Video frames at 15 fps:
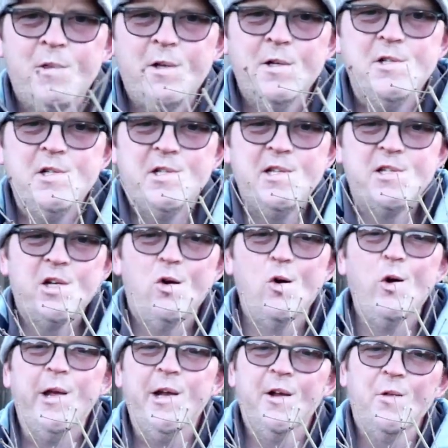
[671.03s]
she's into
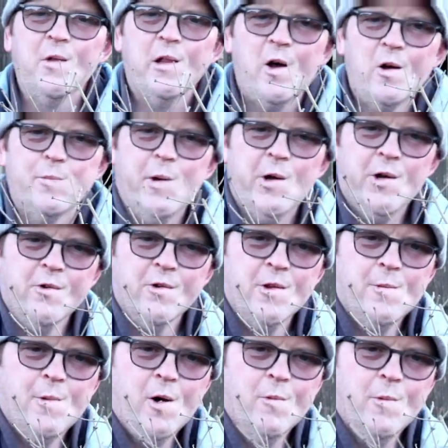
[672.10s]
cooking on the log burner at
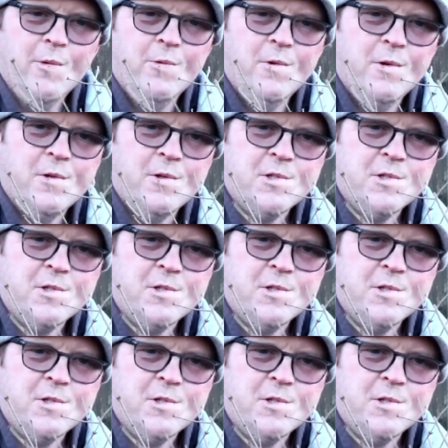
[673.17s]
the moment,